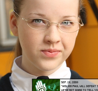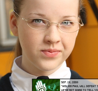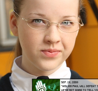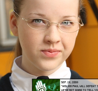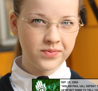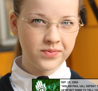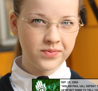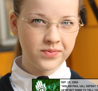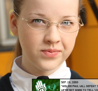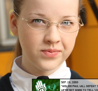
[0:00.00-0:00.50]

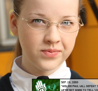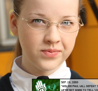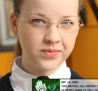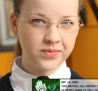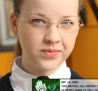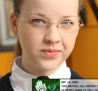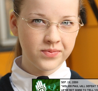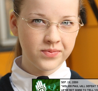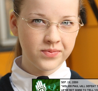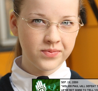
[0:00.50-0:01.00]

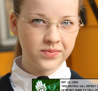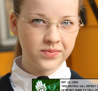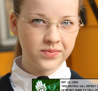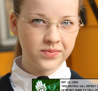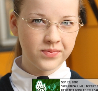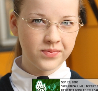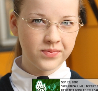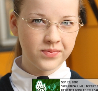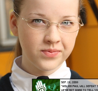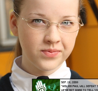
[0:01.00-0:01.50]

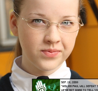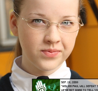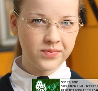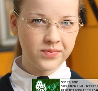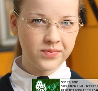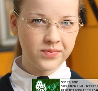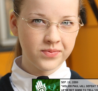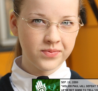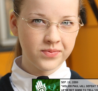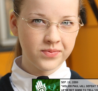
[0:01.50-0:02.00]

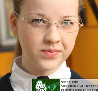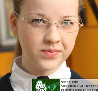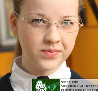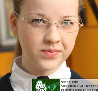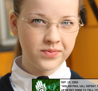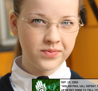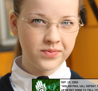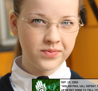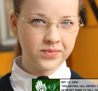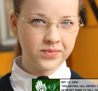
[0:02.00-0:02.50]

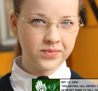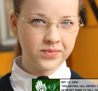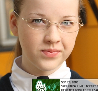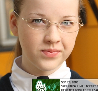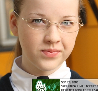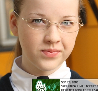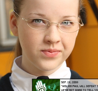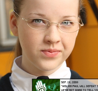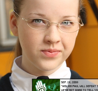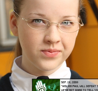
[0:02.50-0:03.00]

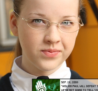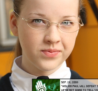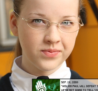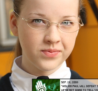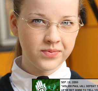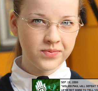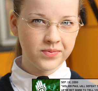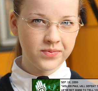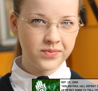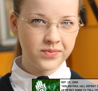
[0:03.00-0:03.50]

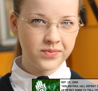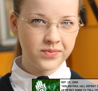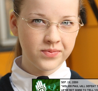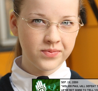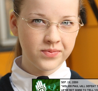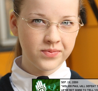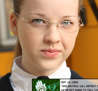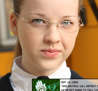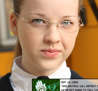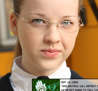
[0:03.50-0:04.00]

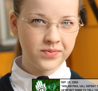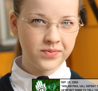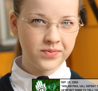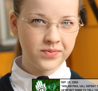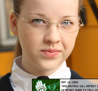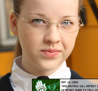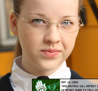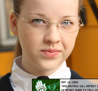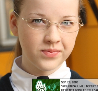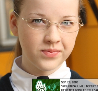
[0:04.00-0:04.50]

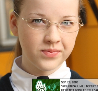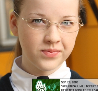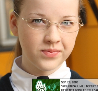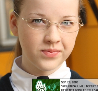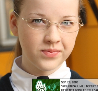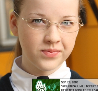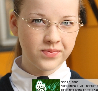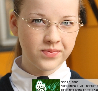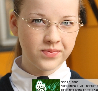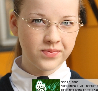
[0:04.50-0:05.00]

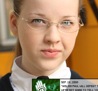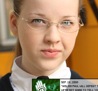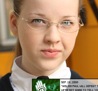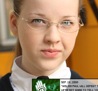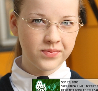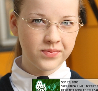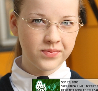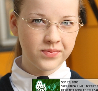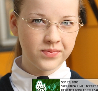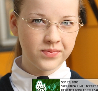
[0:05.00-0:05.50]

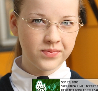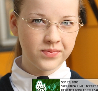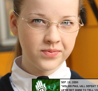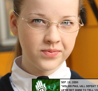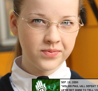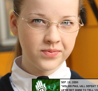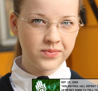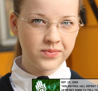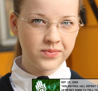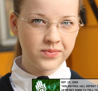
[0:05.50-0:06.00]

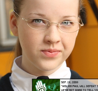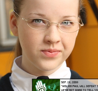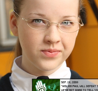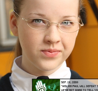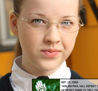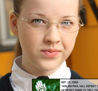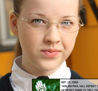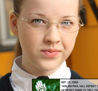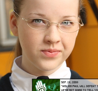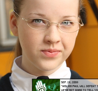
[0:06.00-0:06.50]

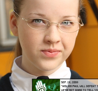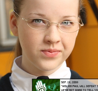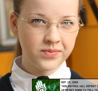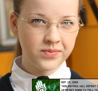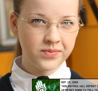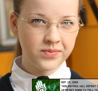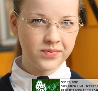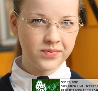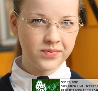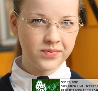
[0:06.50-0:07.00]

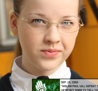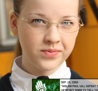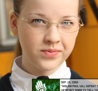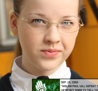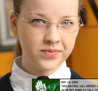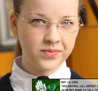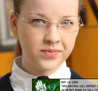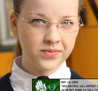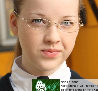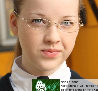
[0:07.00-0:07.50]

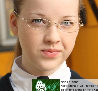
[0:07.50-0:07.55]
[no speech]